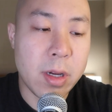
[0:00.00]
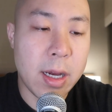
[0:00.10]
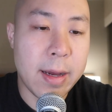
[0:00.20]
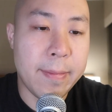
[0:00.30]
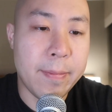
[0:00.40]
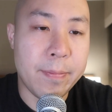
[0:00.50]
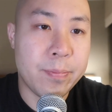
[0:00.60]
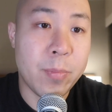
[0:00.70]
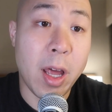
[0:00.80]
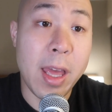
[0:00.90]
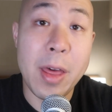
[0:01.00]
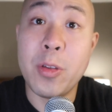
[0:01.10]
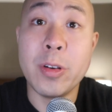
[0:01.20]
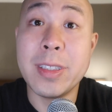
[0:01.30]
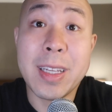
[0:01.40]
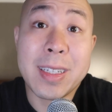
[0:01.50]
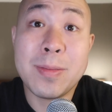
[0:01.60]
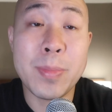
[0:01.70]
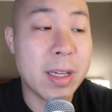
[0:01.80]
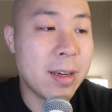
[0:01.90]
Um, probably at
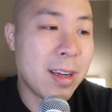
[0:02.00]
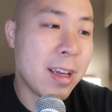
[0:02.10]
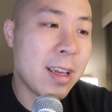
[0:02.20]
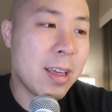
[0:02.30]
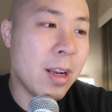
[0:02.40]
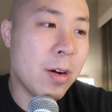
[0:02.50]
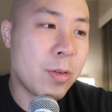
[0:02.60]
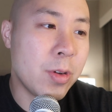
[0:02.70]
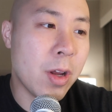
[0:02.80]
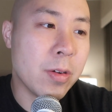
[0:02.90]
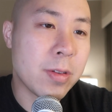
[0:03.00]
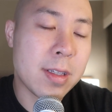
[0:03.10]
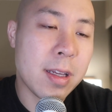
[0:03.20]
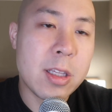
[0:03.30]
36, but you know who knows.